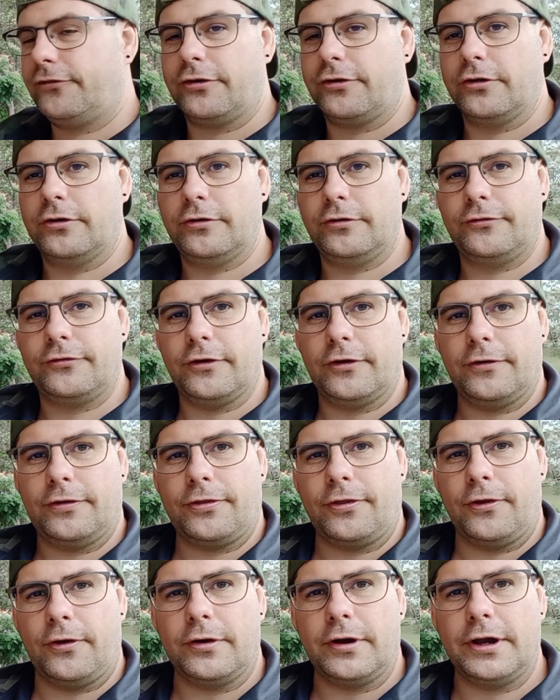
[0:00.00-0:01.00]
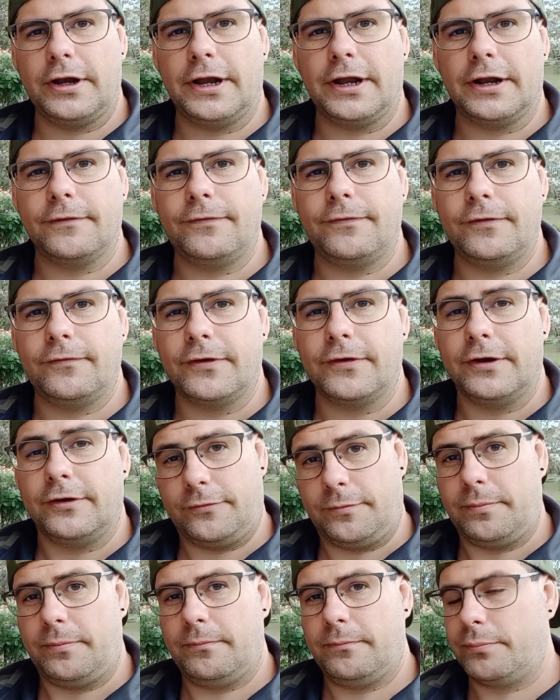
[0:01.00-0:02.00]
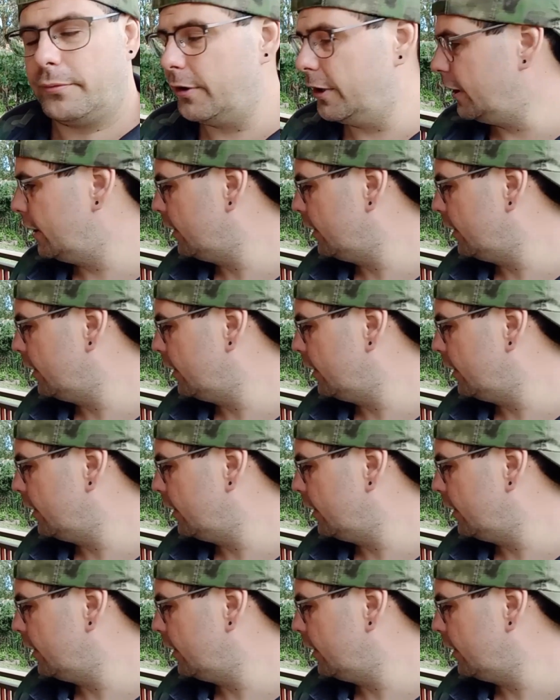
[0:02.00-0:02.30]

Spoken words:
2, so 13 out of 15 is pretty